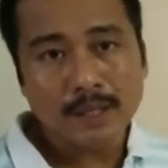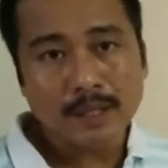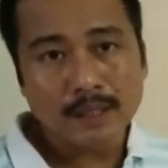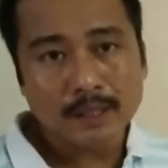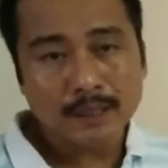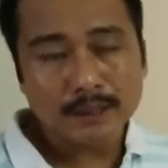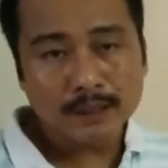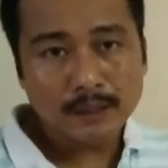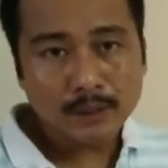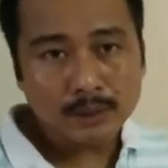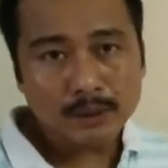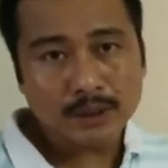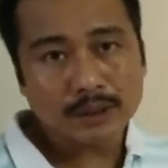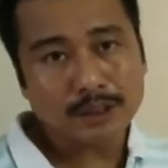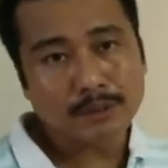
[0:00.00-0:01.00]
the CO
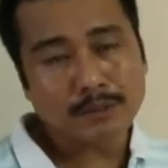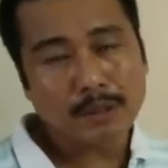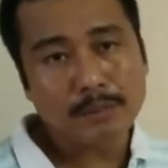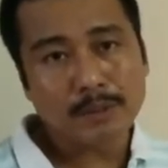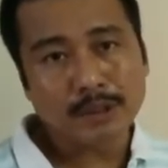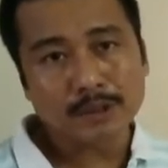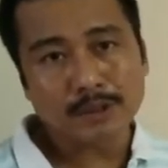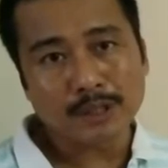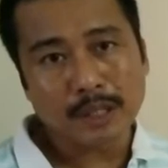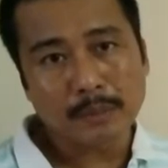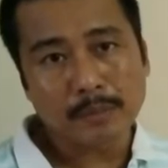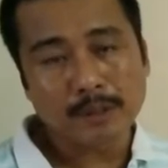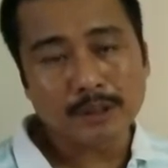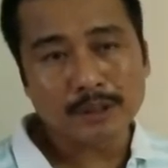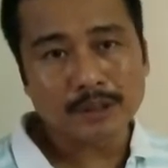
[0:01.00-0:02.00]
stretching vibration
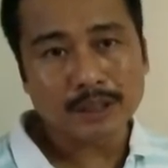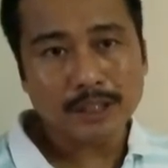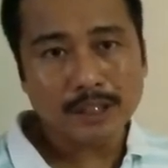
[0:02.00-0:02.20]
appears at